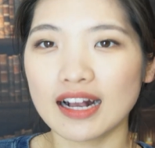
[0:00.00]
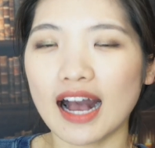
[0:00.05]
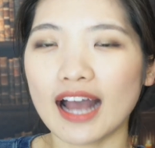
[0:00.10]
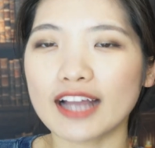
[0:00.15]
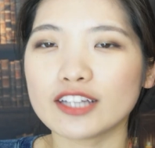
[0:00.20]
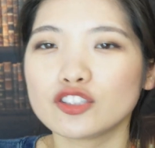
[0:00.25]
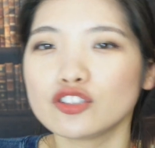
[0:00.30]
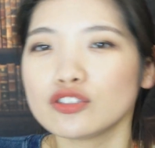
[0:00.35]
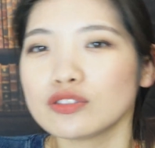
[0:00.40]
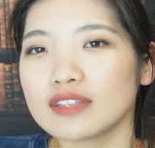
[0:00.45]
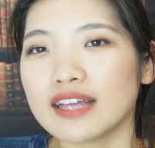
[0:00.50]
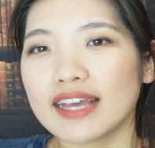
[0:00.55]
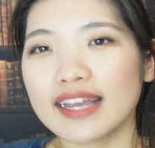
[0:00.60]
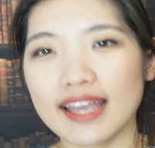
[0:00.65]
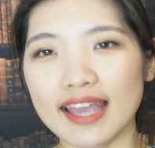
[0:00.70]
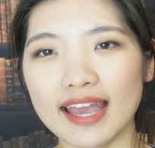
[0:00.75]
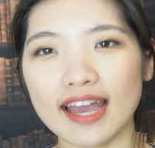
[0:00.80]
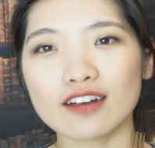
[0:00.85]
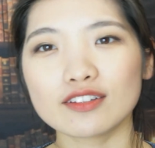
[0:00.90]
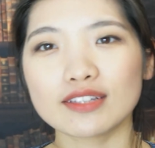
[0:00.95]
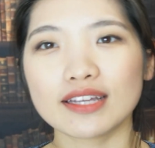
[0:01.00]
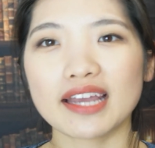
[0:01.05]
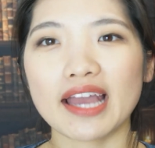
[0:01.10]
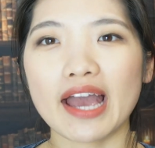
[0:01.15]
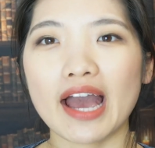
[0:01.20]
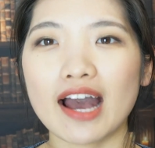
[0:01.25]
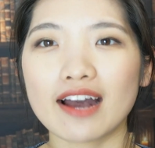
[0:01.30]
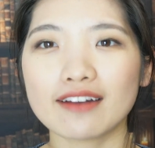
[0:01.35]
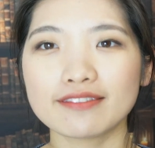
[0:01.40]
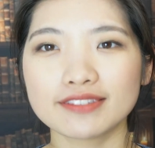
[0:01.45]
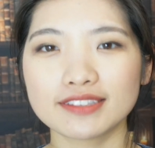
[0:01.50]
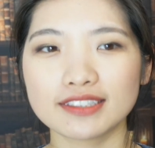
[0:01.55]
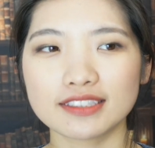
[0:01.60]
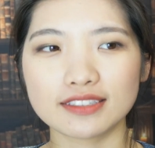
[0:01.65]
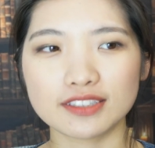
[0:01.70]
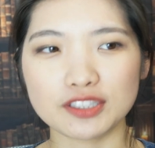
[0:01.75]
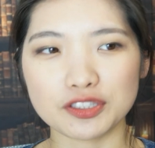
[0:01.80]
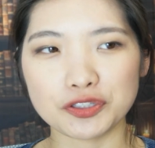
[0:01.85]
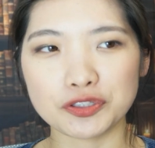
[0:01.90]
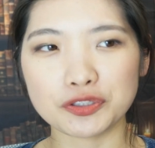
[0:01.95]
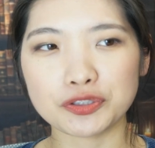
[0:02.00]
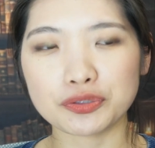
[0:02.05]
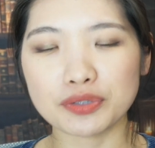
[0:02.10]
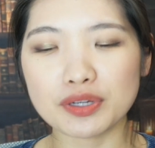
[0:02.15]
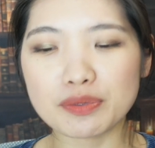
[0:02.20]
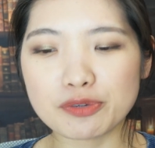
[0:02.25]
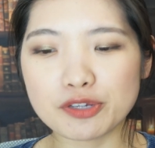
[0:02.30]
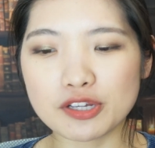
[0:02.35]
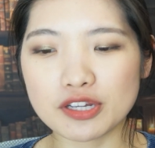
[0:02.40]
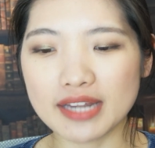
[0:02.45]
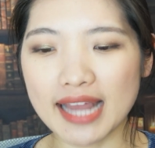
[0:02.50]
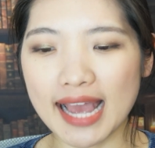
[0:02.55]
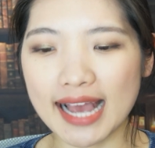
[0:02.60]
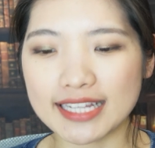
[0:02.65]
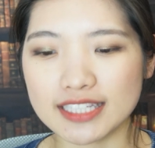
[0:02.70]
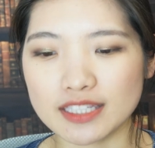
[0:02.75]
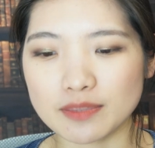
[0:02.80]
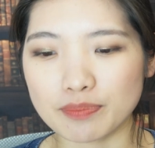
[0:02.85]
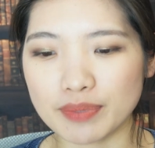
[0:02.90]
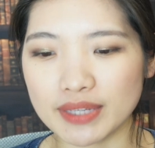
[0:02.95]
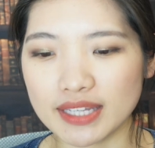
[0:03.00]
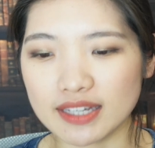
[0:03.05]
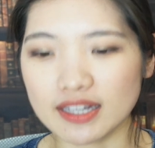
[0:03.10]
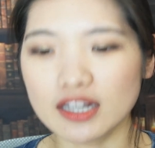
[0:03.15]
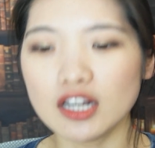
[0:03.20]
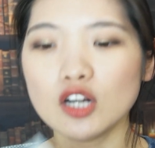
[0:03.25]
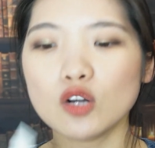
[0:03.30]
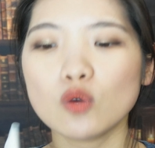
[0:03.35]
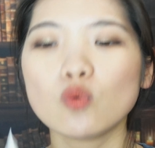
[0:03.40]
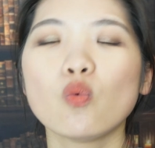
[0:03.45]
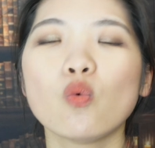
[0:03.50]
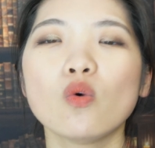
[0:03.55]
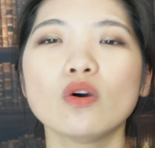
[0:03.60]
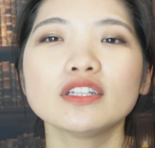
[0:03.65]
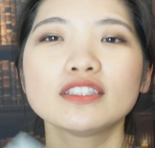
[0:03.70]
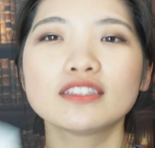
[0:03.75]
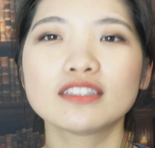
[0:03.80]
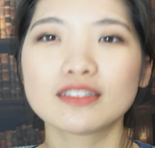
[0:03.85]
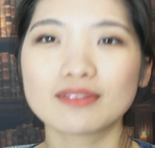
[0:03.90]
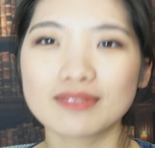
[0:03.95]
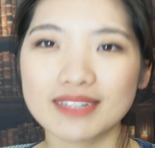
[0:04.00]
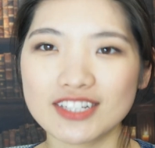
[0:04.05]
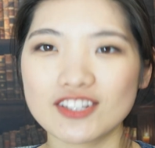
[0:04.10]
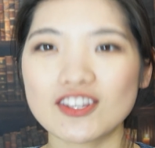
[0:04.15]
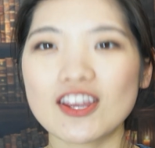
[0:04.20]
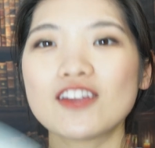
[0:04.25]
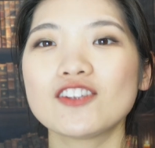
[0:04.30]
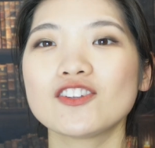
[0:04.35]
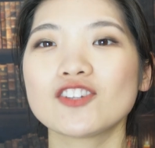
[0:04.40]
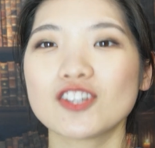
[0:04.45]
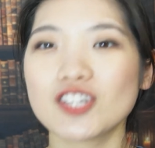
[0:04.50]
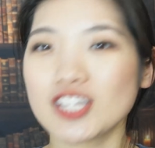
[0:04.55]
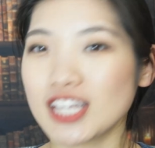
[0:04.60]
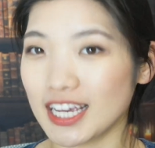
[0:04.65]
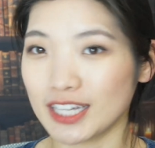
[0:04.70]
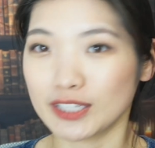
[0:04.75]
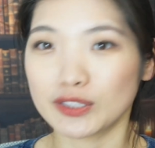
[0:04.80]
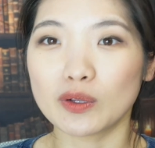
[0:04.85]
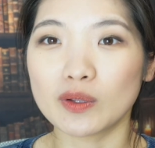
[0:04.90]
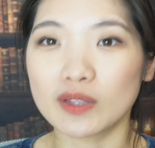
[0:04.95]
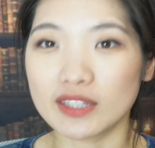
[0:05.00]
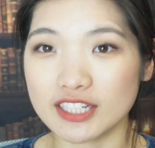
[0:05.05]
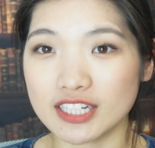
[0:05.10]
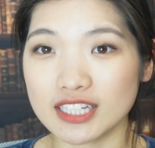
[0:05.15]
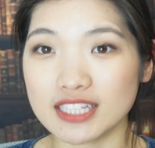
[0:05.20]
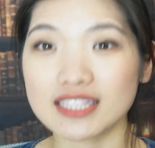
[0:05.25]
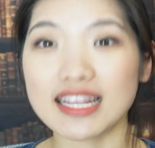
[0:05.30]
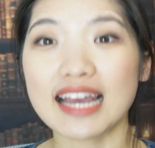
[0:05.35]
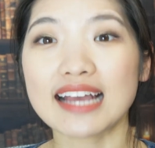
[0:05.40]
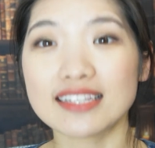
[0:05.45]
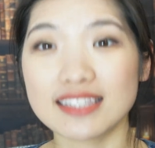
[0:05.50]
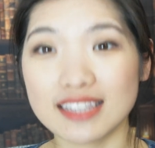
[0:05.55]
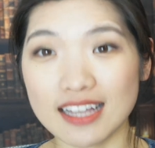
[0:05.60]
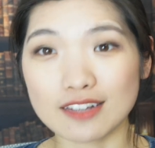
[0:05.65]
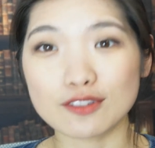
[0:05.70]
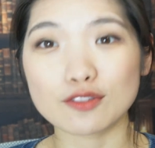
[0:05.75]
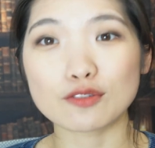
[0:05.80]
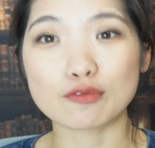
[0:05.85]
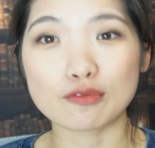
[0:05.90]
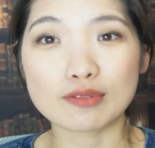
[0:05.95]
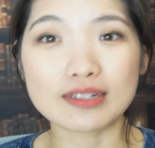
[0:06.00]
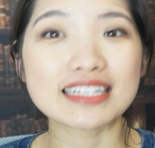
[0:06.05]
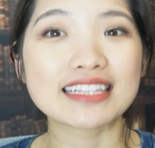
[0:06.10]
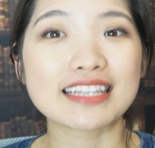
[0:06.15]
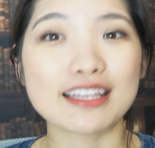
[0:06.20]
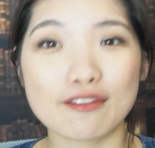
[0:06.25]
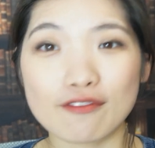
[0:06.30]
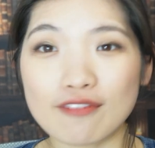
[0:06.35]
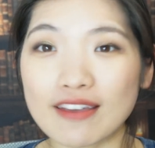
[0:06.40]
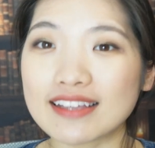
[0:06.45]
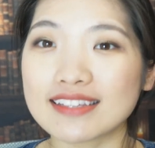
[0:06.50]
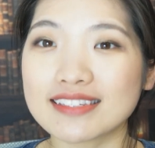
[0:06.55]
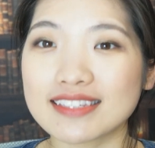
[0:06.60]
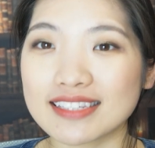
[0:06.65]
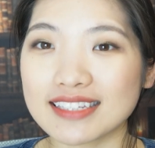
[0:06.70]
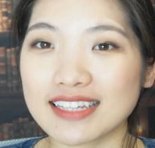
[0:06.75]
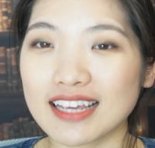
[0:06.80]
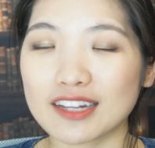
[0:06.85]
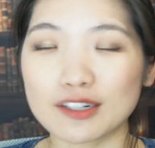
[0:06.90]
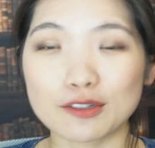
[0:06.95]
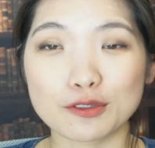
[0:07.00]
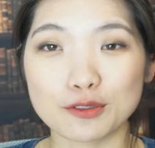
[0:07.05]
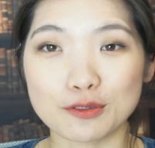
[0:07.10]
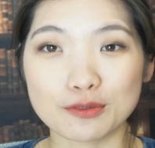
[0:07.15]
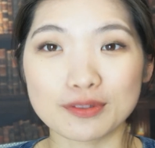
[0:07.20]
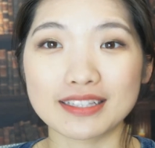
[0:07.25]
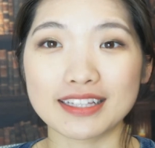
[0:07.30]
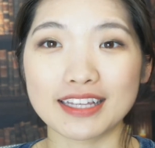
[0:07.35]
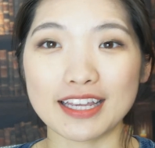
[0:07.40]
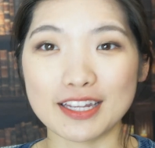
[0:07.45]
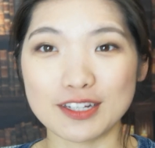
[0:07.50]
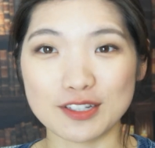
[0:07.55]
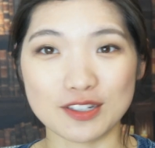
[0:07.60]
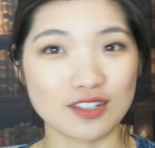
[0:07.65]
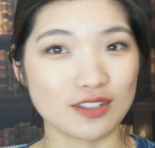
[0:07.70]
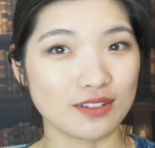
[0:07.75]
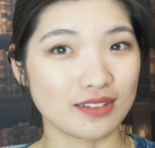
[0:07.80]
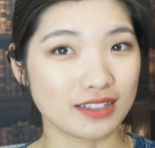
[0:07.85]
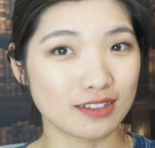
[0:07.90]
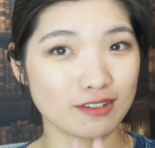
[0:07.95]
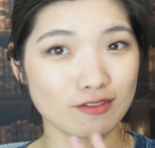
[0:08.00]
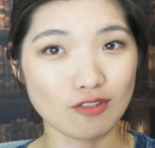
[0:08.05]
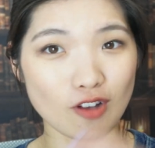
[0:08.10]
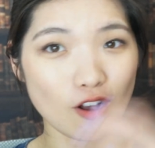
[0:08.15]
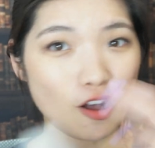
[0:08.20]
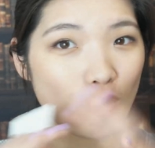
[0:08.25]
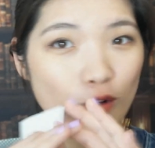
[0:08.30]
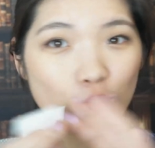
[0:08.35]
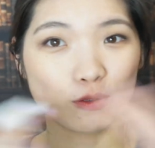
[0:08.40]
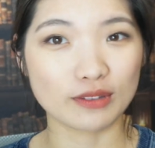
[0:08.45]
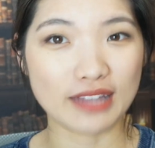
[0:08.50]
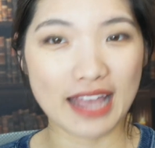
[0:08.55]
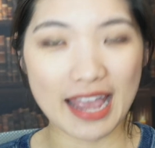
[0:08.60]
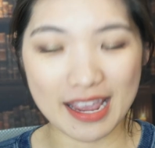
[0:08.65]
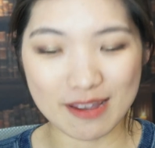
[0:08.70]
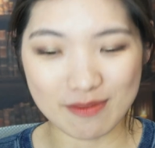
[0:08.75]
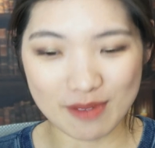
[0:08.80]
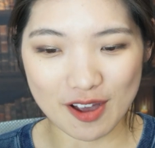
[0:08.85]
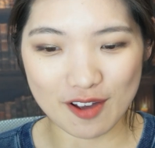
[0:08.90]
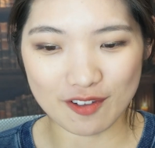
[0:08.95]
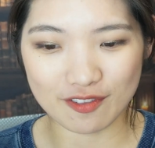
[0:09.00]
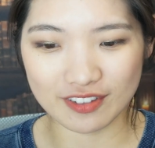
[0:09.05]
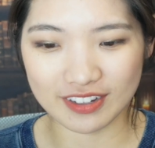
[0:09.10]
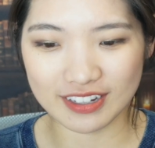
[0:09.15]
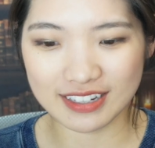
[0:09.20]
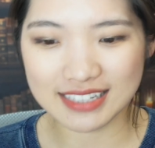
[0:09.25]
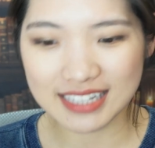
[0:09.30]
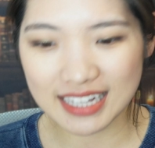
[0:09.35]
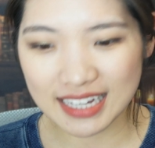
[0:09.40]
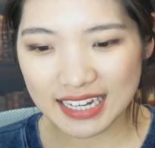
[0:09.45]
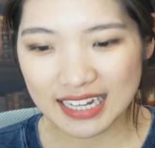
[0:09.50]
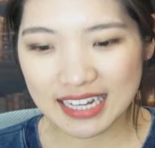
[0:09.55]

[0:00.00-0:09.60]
I do like how they have the description as being water retention technology. That sounds really fancy, and I was really into the whole name of it.